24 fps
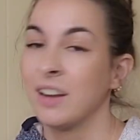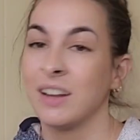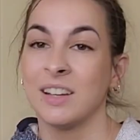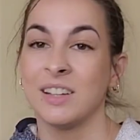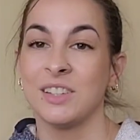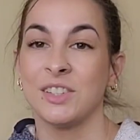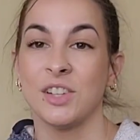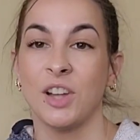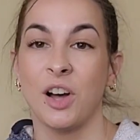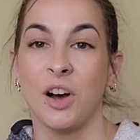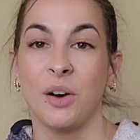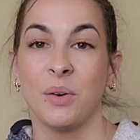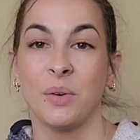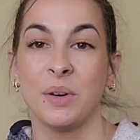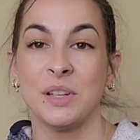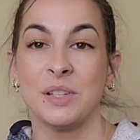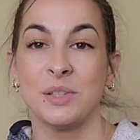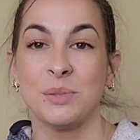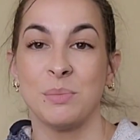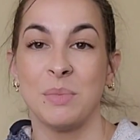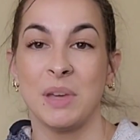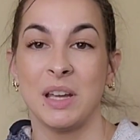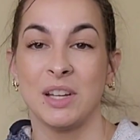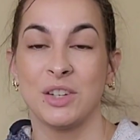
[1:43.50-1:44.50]
As
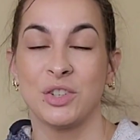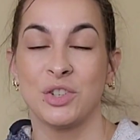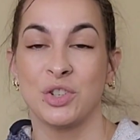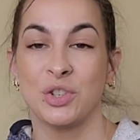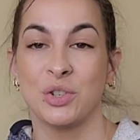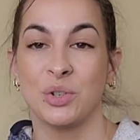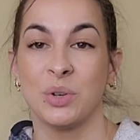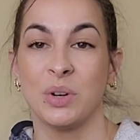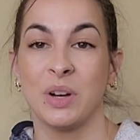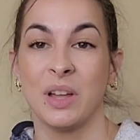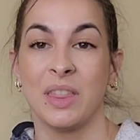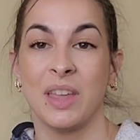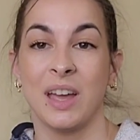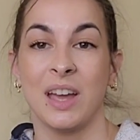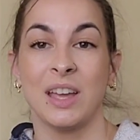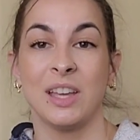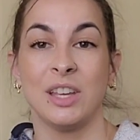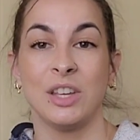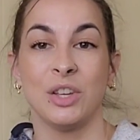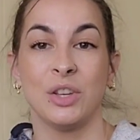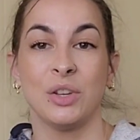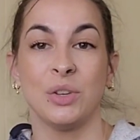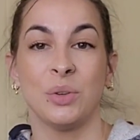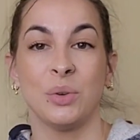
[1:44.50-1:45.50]
always, make sure
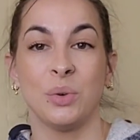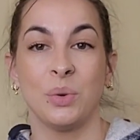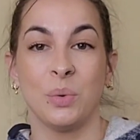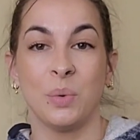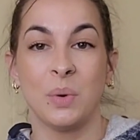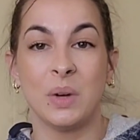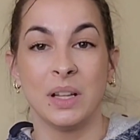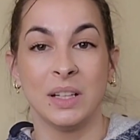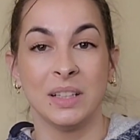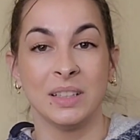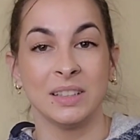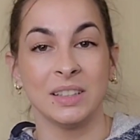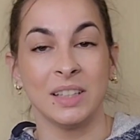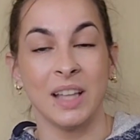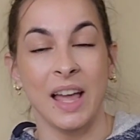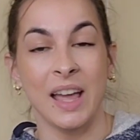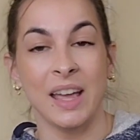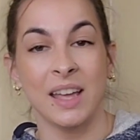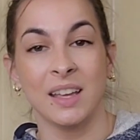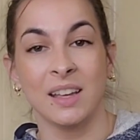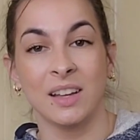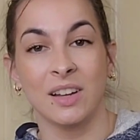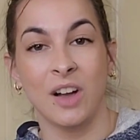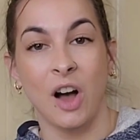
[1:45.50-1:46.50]
that you
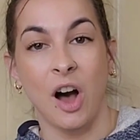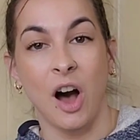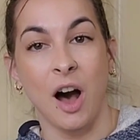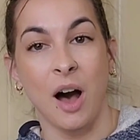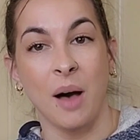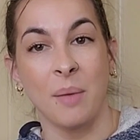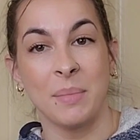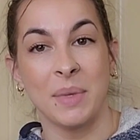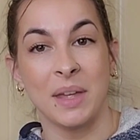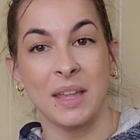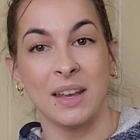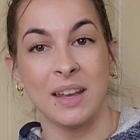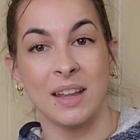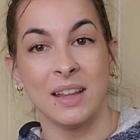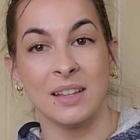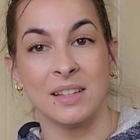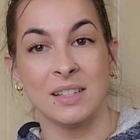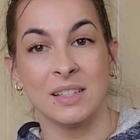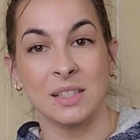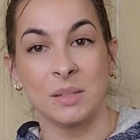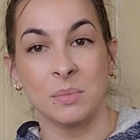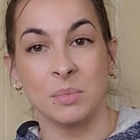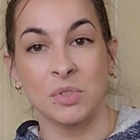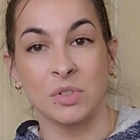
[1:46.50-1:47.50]
like, comment,
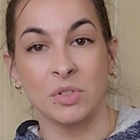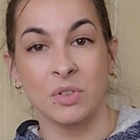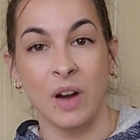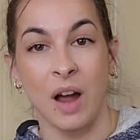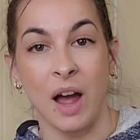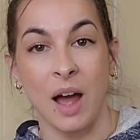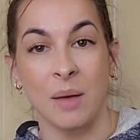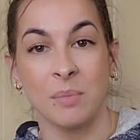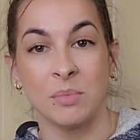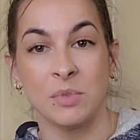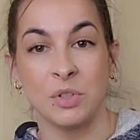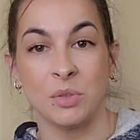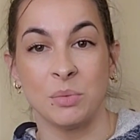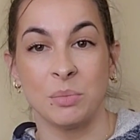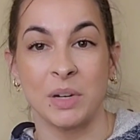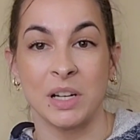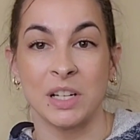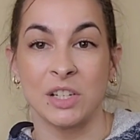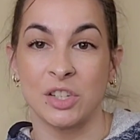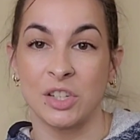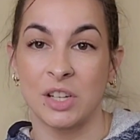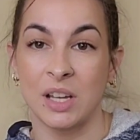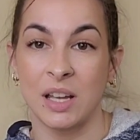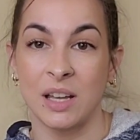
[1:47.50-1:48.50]
and subscribe to
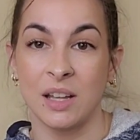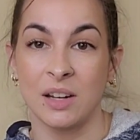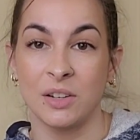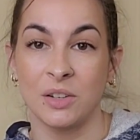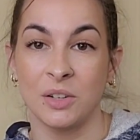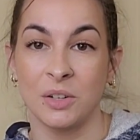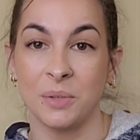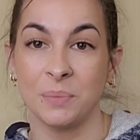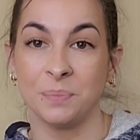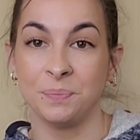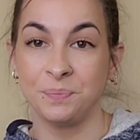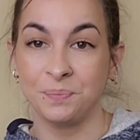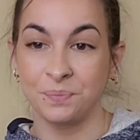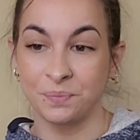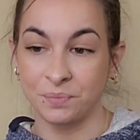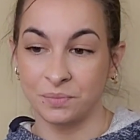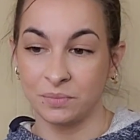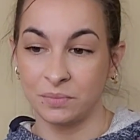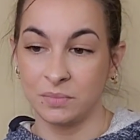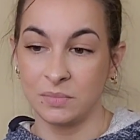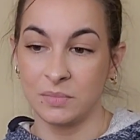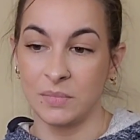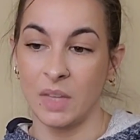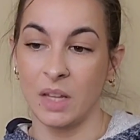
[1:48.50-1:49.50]
my channel.
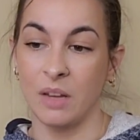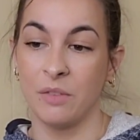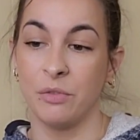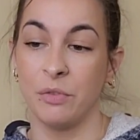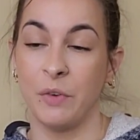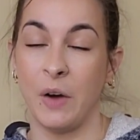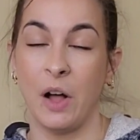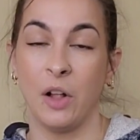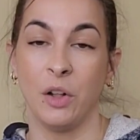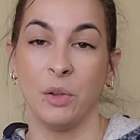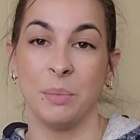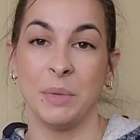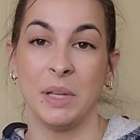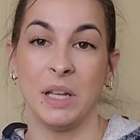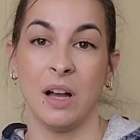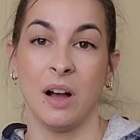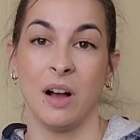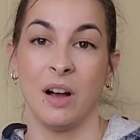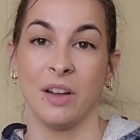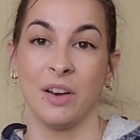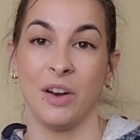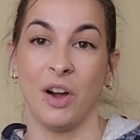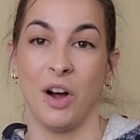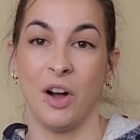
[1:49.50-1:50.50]
Follow me
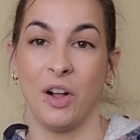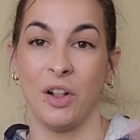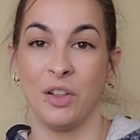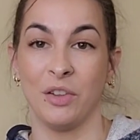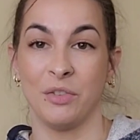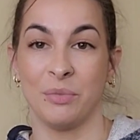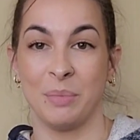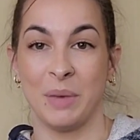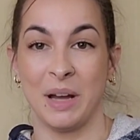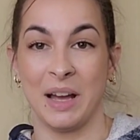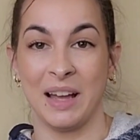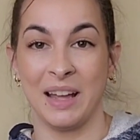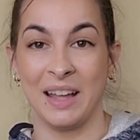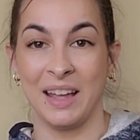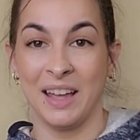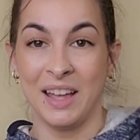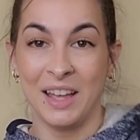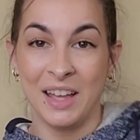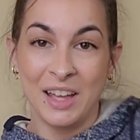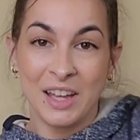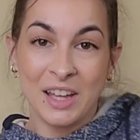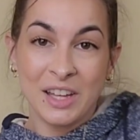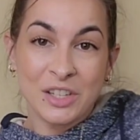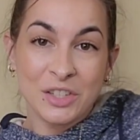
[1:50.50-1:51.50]
on all of my
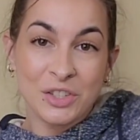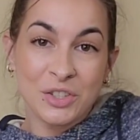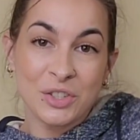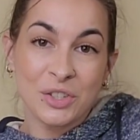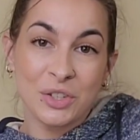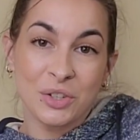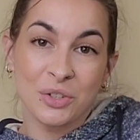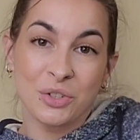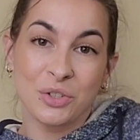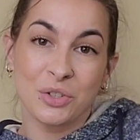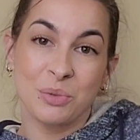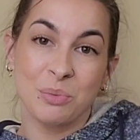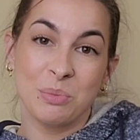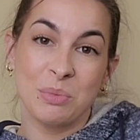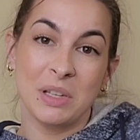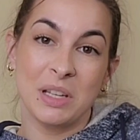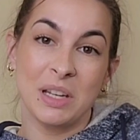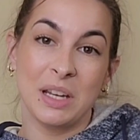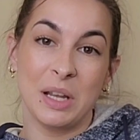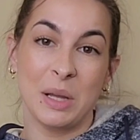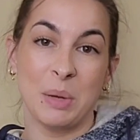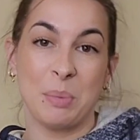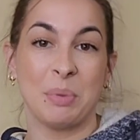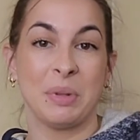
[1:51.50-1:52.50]
social
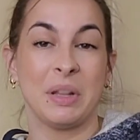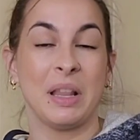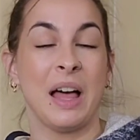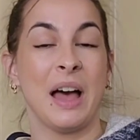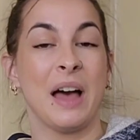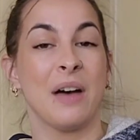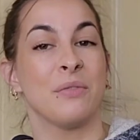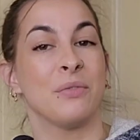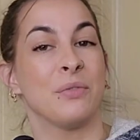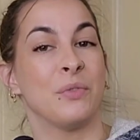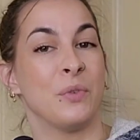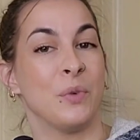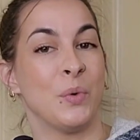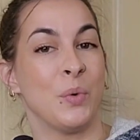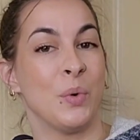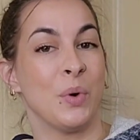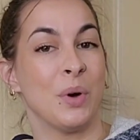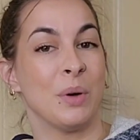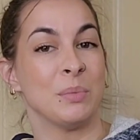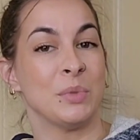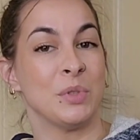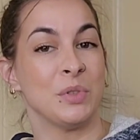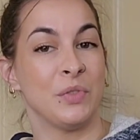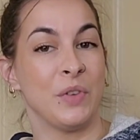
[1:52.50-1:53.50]
media
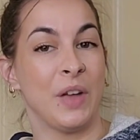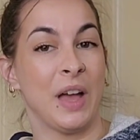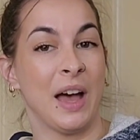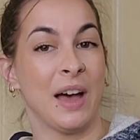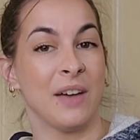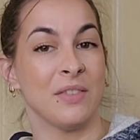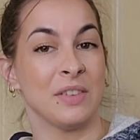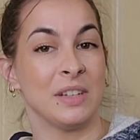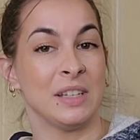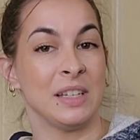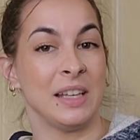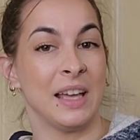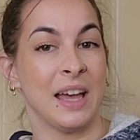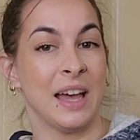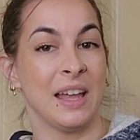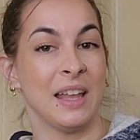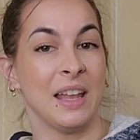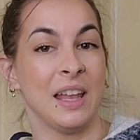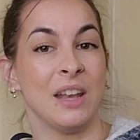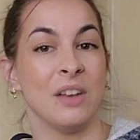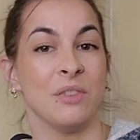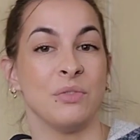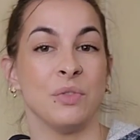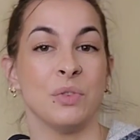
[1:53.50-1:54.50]
platforms if you haven't yet.
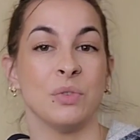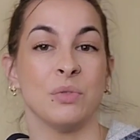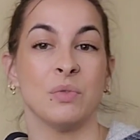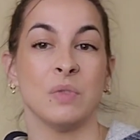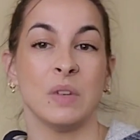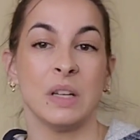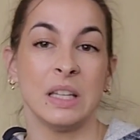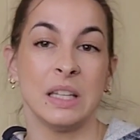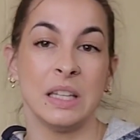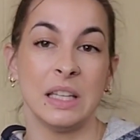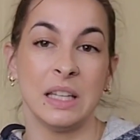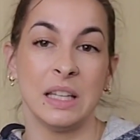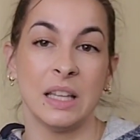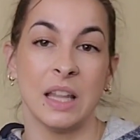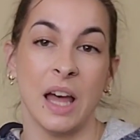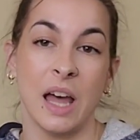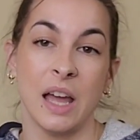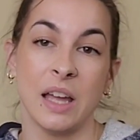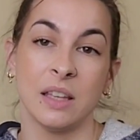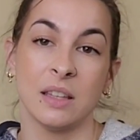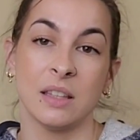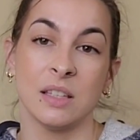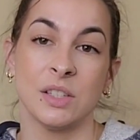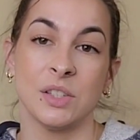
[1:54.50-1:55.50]
And if you really
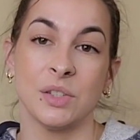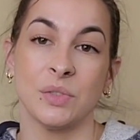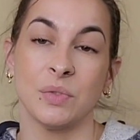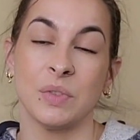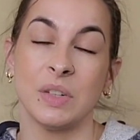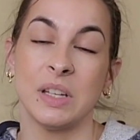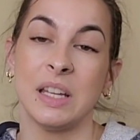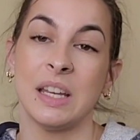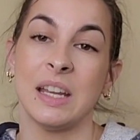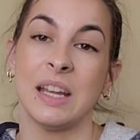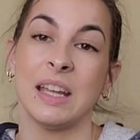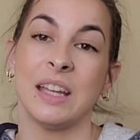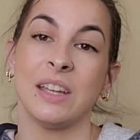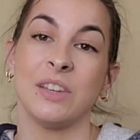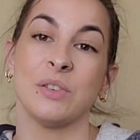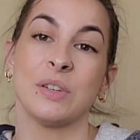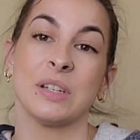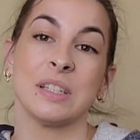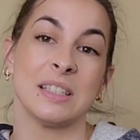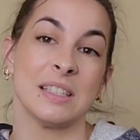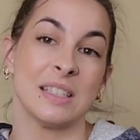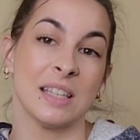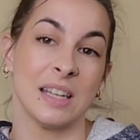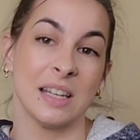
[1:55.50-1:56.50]
like this reading, you
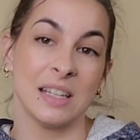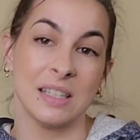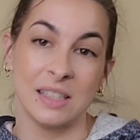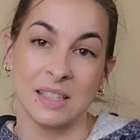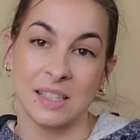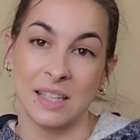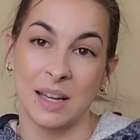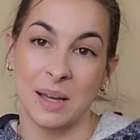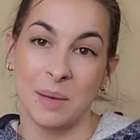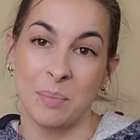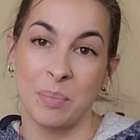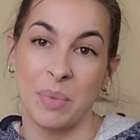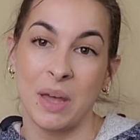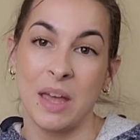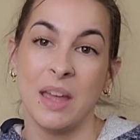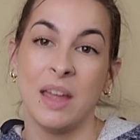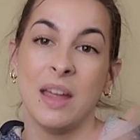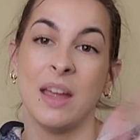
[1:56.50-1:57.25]
can send a tip.